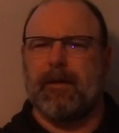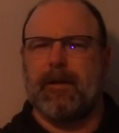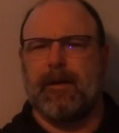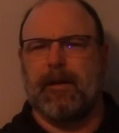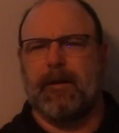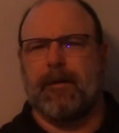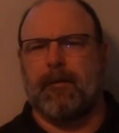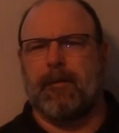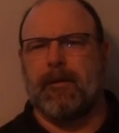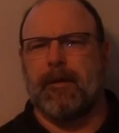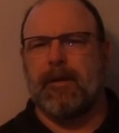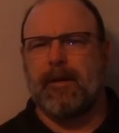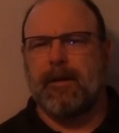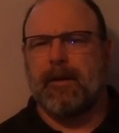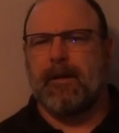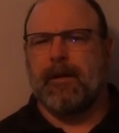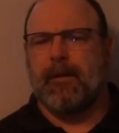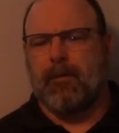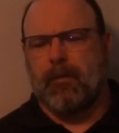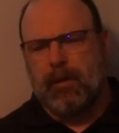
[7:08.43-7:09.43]
you know,
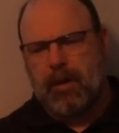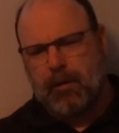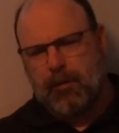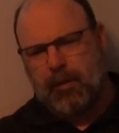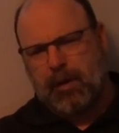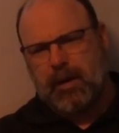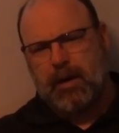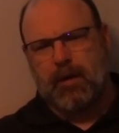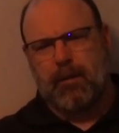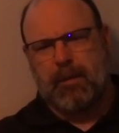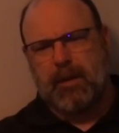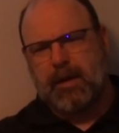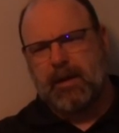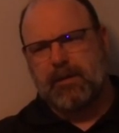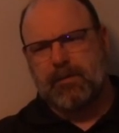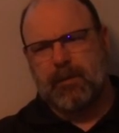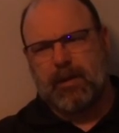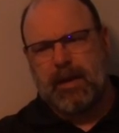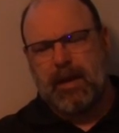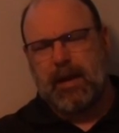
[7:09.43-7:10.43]
well, we're here
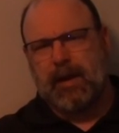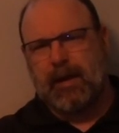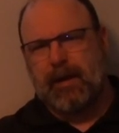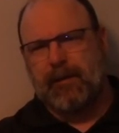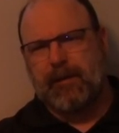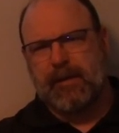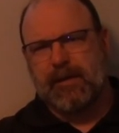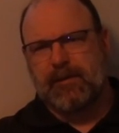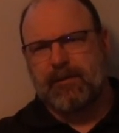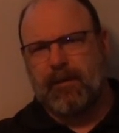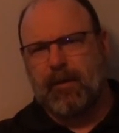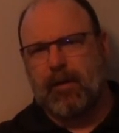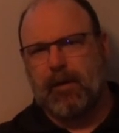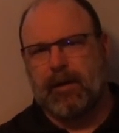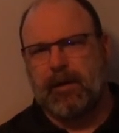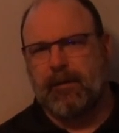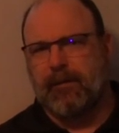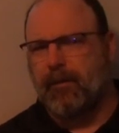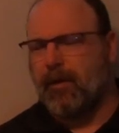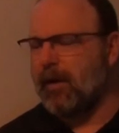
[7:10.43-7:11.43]
because we can't let this fall
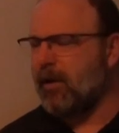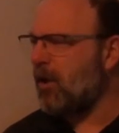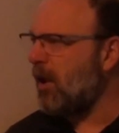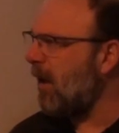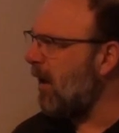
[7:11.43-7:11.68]
into French